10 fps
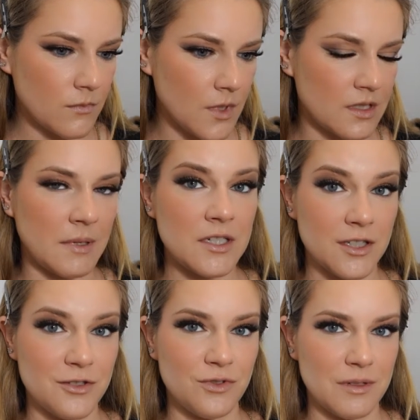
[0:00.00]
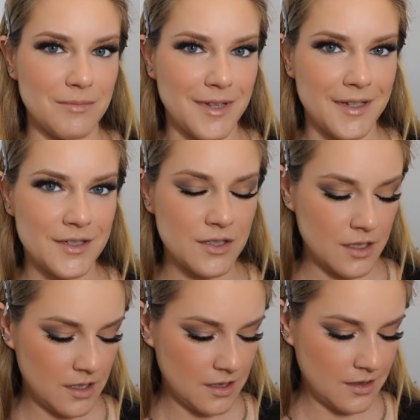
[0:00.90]
especially cream blush,
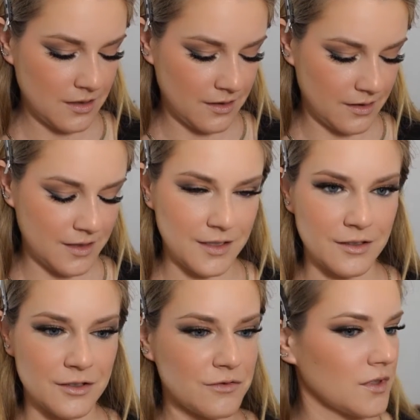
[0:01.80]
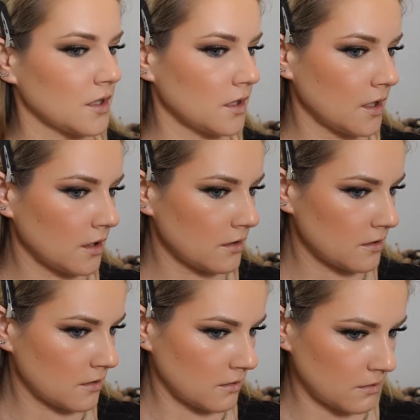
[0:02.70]
and it looks really
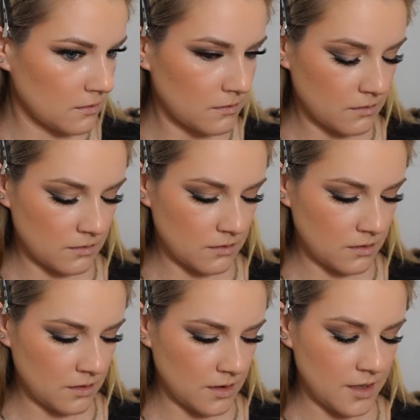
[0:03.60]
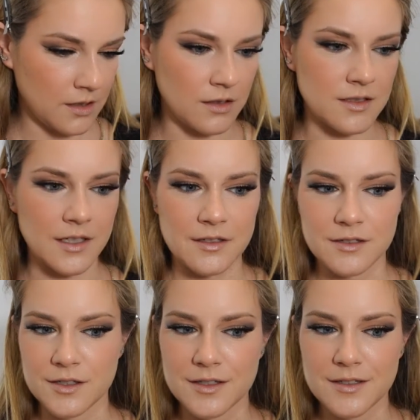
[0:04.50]
nice. It looks like you're
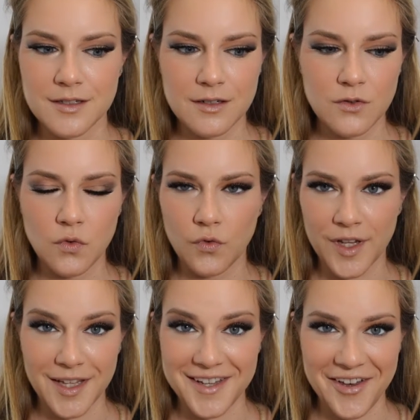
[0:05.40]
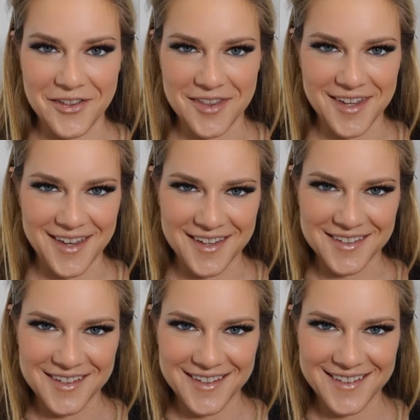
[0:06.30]
just really healthy.
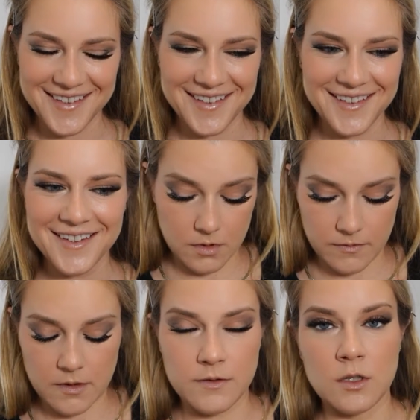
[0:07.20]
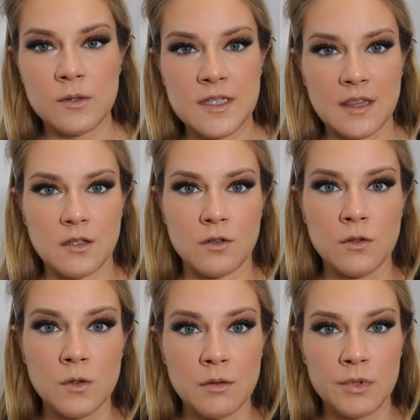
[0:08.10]
And if you don't set the
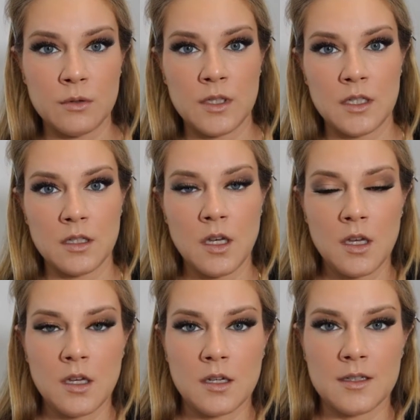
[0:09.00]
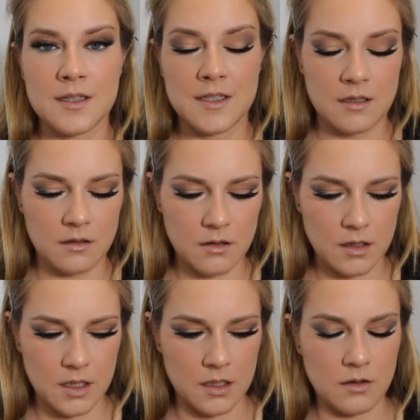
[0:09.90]
Huda Beauty concealer,
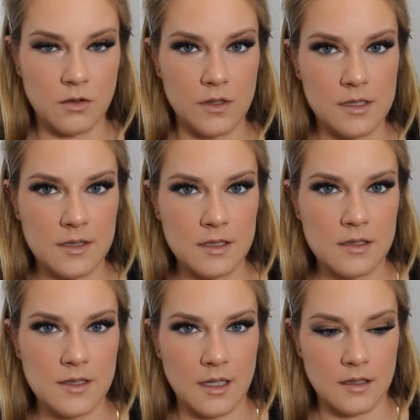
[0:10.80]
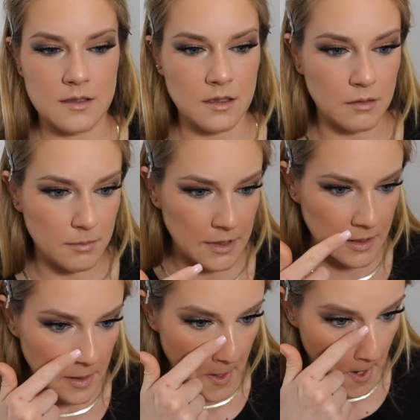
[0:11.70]
it creases, at least on
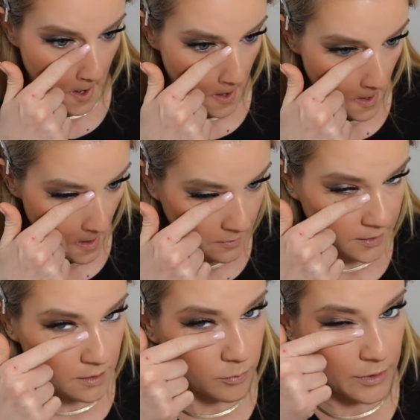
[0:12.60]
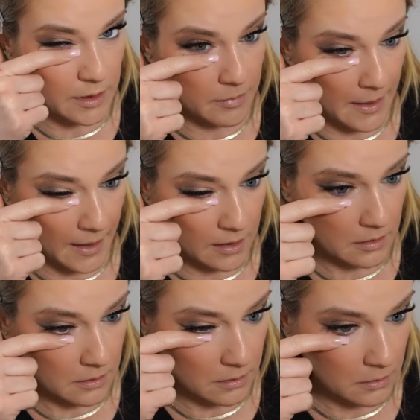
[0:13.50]
me, like pretty
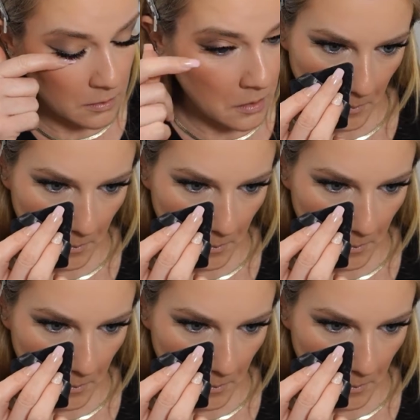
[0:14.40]
bad too.